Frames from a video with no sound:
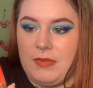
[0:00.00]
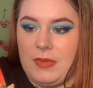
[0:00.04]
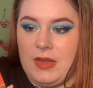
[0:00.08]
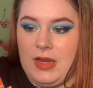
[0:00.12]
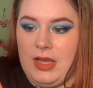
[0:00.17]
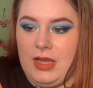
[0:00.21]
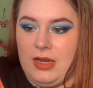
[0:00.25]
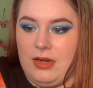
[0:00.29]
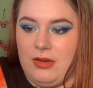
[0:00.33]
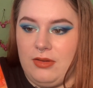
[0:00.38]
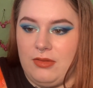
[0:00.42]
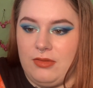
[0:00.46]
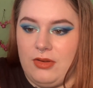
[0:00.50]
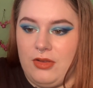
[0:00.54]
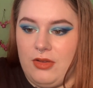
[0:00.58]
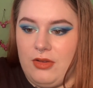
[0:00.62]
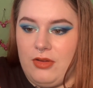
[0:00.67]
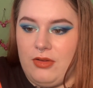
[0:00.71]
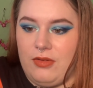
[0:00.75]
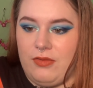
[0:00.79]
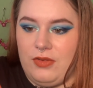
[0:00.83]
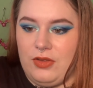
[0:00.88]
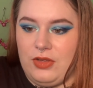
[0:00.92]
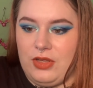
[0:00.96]
I don't
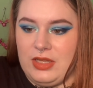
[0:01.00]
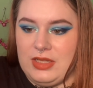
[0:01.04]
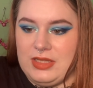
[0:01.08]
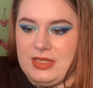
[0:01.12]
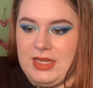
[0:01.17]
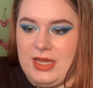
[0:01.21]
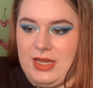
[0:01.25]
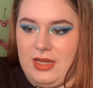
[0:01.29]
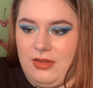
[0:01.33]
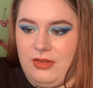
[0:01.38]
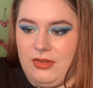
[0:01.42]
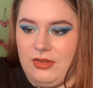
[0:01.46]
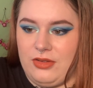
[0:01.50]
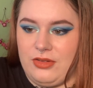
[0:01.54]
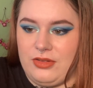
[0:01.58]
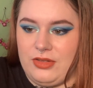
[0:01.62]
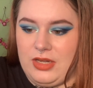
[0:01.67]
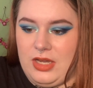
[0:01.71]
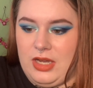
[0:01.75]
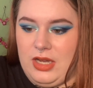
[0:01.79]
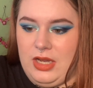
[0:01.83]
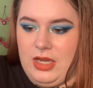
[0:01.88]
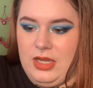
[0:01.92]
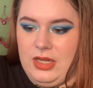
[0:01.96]
know if you can tell or
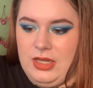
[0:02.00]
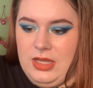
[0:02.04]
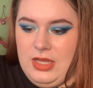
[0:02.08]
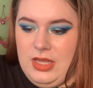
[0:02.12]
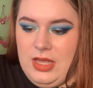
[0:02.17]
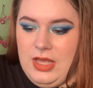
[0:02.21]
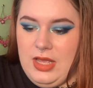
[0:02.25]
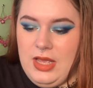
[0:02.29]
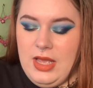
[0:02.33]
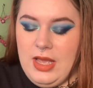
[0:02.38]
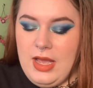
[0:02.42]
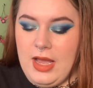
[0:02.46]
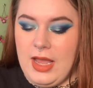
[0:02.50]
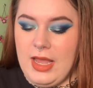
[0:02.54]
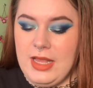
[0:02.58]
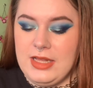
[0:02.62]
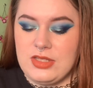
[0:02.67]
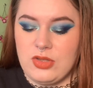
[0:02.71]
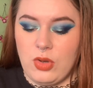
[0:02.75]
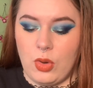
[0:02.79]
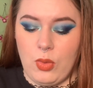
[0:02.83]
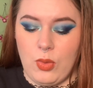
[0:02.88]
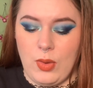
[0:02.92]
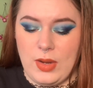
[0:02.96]
not. It's
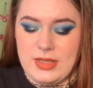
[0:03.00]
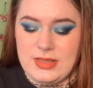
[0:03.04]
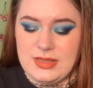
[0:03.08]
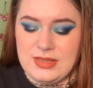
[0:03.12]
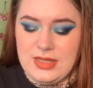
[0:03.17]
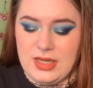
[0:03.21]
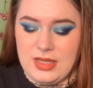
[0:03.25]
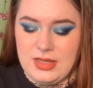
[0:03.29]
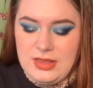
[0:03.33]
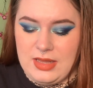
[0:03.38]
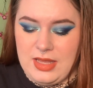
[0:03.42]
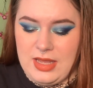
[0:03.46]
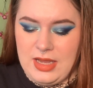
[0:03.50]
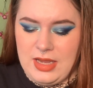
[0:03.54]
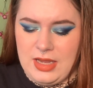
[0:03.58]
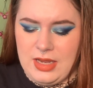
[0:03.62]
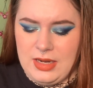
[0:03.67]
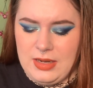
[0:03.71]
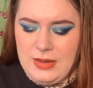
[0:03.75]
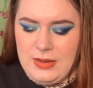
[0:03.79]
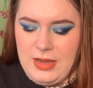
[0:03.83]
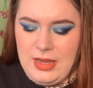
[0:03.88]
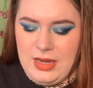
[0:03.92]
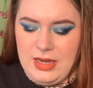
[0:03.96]
always done
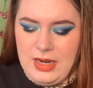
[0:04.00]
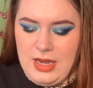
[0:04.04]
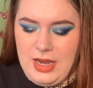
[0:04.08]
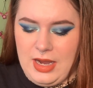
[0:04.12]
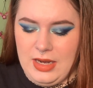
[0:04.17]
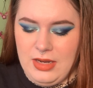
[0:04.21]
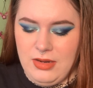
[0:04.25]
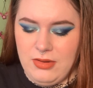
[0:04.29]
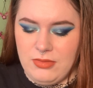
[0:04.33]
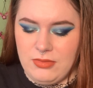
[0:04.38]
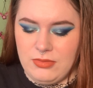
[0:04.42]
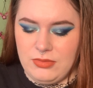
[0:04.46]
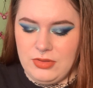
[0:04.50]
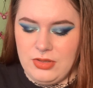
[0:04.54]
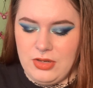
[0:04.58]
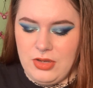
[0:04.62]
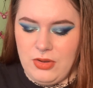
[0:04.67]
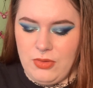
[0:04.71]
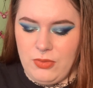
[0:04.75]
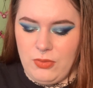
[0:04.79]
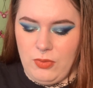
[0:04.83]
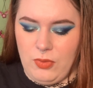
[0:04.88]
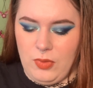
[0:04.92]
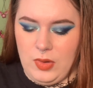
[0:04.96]
that, and I don't know
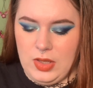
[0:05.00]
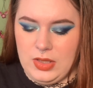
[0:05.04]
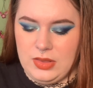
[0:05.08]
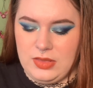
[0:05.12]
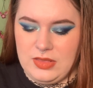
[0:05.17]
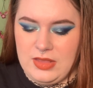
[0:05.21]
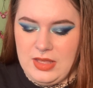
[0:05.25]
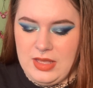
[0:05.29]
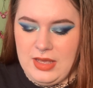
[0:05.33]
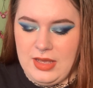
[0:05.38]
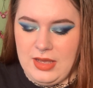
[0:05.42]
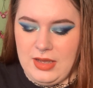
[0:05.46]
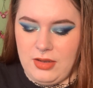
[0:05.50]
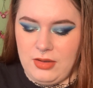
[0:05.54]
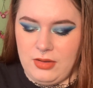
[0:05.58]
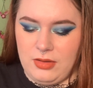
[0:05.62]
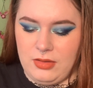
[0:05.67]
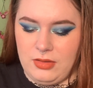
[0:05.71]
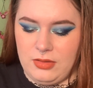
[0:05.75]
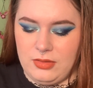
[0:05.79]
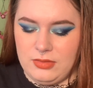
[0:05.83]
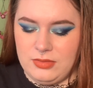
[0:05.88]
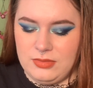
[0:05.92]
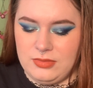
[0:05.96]
what the
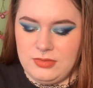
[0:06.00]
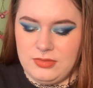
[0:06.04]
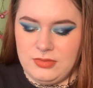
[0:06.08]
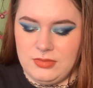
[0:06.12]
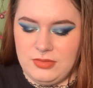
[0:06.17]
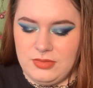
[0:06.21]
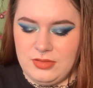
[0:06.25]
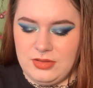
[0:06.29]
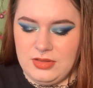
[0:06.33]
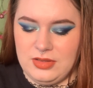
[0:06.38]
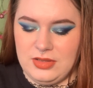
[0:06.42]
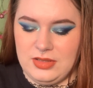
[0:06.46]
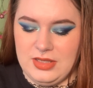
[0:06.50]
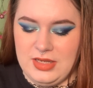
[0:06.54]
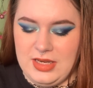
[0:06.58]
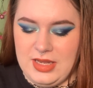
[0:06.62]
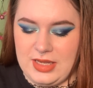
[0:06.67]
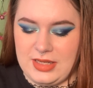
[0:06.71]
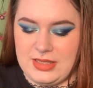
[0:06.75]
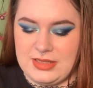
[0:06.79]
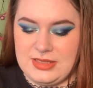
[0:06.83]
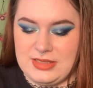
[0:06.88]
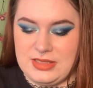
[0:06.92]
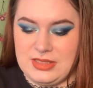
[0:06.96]
hell
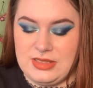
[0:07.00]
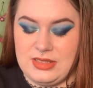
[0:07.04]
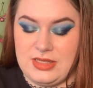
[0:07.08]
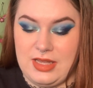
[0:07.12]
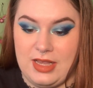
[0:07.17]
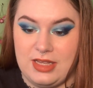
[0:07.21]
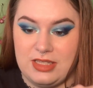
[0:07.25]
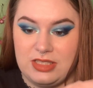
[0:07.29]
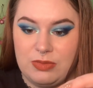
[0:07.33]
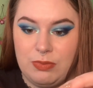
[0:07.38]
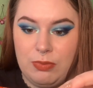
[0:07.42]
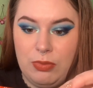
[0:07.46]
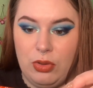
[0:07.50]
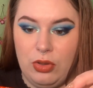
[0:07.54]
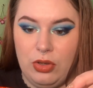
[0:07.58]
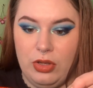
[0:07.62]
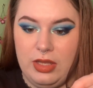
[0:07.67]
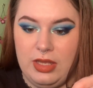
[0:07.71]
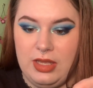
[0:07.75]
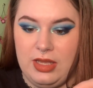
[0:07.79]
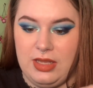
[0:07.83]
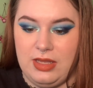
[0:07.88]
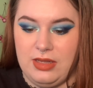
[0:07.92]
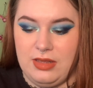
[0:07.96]
NYX has put
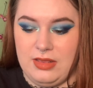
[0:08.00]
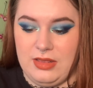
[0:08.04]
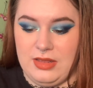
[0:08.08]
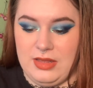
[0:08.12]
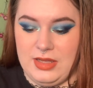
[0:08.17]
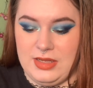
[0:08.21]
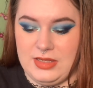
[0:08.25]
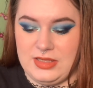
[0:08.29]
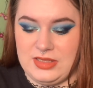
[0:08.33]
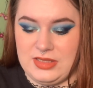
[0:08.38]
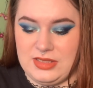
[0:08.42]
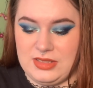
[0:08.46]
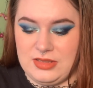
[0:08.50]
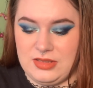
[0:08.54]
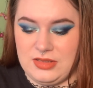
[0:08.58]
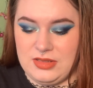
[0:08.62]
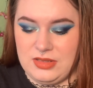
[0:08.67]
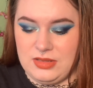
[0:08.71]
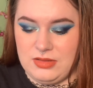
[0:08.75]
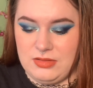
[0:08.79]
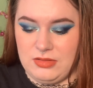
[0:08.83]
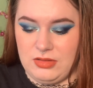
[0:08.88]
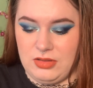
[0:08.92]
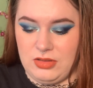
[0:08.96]
in this
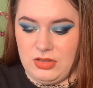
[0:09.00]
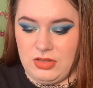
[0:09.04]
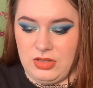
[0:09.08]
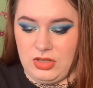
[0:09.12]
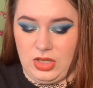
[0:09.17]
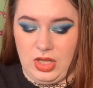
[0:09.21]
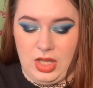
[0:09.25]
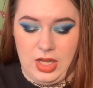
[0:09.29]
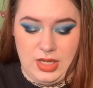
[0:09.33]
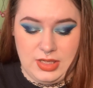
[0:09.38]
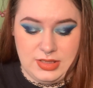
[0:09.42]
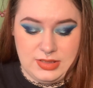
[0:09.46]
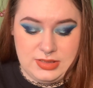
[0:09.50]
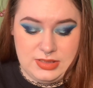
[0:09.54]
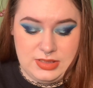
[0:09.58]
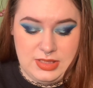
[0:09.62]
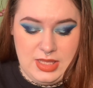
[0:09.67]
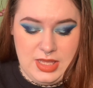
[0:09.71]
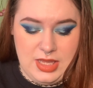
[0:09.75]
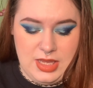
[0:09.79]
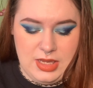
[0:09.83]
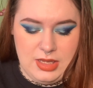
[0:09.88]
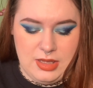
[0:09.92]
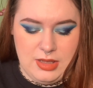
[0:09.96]
gloss
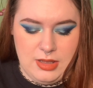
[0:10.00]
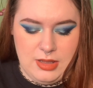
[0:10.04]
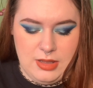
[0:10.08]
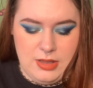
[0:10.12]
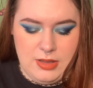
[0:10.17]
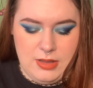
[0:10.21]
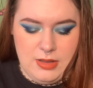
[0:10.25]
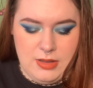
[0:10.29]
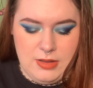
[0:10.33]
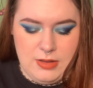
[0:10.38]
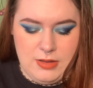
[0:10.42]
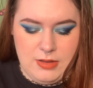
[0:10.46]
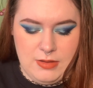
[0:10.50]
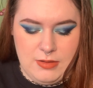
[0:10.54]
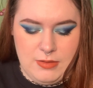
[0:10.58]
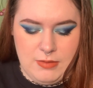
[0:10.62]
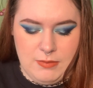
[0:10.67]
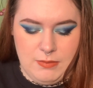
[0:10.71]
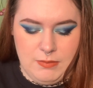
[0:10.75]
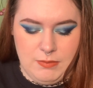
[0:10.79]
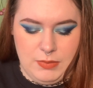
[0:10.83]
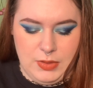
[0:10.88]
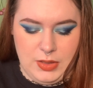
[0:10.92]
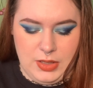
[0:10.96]
thing,
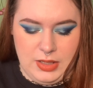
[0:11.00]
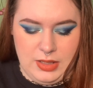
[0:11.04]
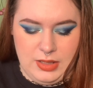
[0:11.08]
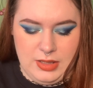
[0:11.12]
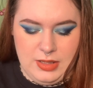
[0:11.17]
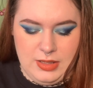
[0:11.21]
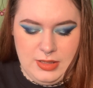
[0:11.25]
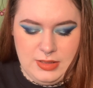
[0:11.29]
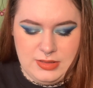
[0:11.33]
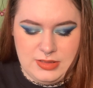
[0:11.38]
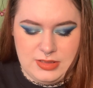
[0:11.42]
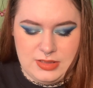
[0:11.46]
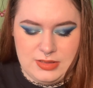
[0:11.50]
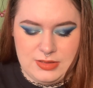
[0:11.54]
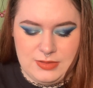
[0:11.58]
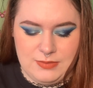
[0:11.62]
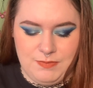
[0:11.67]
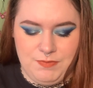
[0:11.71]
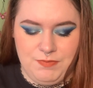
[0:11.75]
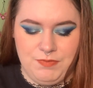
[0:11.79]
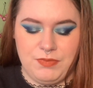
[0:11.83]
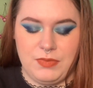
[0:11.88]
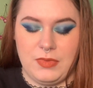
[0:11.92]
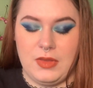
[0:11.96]
but it's
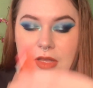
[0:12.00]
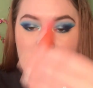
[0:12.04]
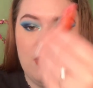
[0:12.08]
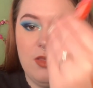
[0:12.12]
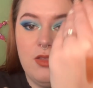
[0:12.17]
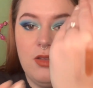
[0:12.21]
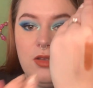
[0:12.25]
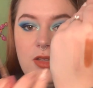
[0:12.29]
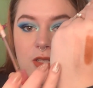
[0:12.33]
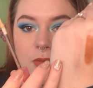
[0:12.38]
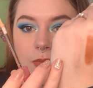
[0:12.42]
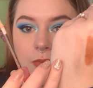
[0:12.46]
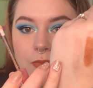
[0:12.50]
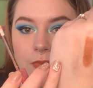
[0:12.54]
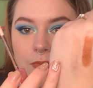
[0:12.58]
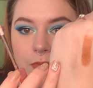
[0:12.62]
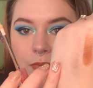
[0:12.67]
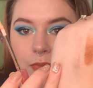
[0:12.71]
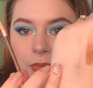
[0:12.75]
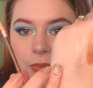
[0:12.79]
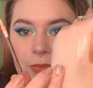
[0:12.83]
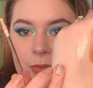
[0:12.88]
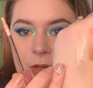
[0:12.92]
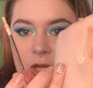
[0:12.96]

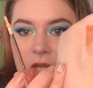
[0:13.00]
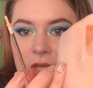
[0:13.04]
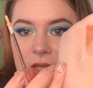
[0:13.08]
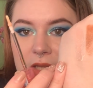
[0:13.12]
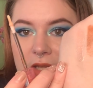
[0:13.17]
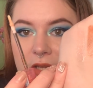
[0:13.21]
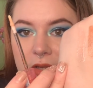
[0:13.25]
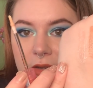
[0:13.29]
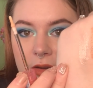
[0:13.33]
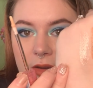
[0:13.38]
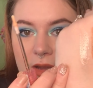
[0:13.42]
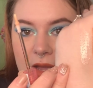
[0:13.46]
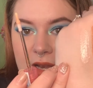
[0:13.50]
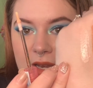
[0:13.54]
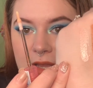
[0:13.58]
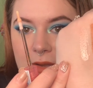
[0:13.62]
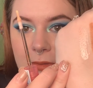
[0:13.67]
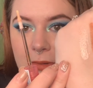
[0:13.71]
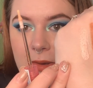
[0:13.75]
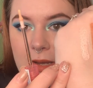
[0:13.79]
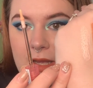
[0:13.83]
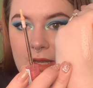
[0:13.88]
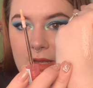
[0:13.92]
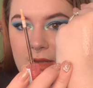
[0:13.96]
clear
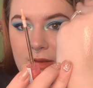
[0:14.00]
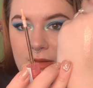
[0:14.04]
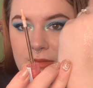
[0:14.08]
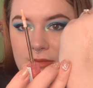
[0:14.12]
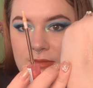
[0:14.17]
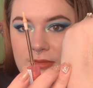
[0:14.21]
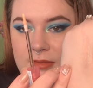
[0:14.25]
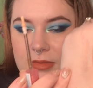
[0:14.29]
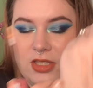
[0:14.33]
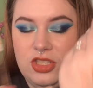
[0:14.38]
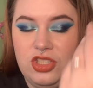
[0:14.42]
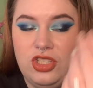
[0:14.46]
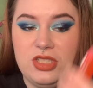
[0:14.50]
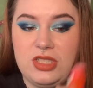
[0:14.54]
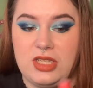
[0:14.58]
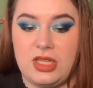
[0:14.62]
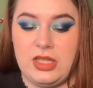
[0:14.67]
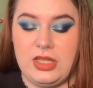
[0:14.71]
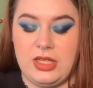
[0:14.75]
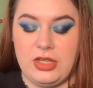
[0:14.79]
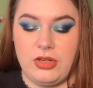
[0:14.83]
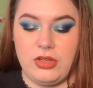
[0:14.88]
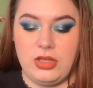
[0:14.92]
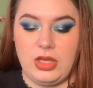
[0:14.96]
anyway. It's just a
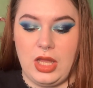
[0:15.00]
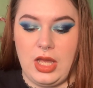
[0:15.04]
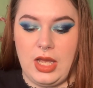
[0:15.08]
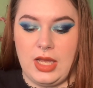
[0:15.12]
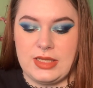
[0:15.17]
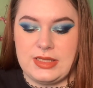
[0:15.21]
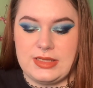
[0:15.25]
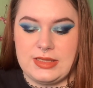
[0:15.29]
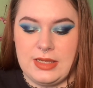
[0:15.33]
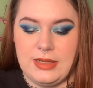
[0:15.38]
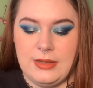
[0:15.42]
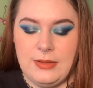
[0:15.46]
clear gloss.